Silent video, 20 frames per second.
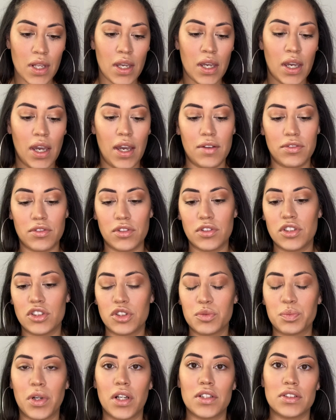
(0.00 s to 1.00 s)
After this
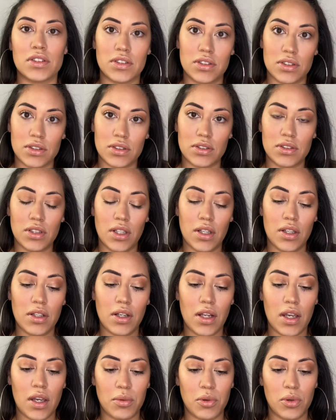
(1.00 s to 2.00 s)
process is done,
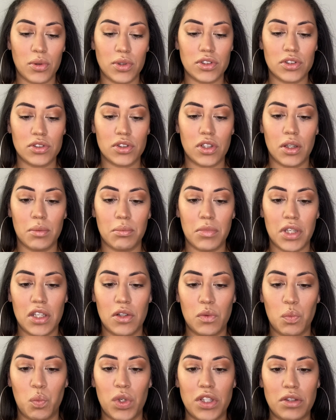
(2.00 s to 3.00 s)
I'm going to come
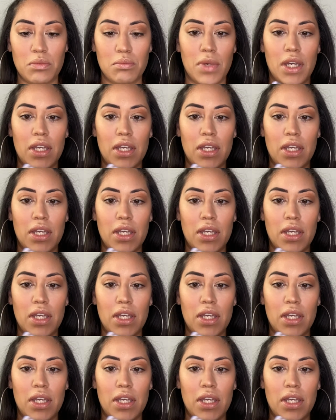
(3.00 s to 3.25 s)
in with my